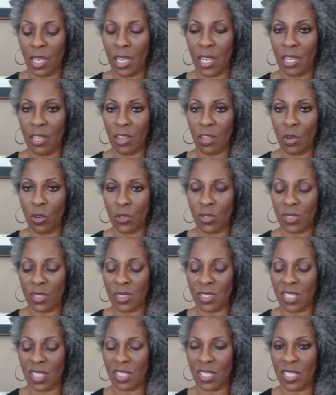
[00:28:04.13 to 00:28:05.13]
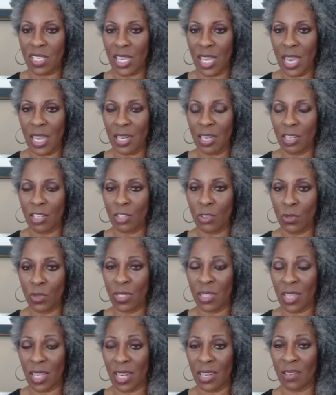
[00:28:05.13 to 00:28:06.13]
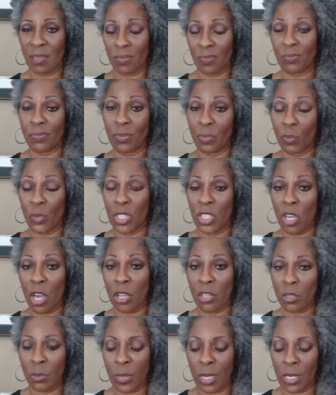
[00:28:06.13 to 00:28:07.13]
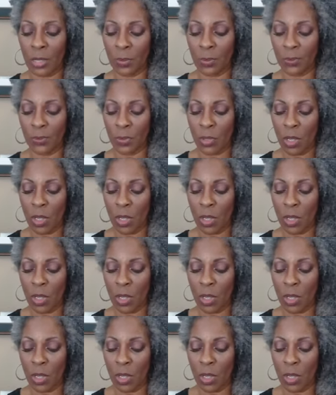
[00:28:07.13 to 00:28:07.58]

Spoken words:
in those 6,800 that we talked about,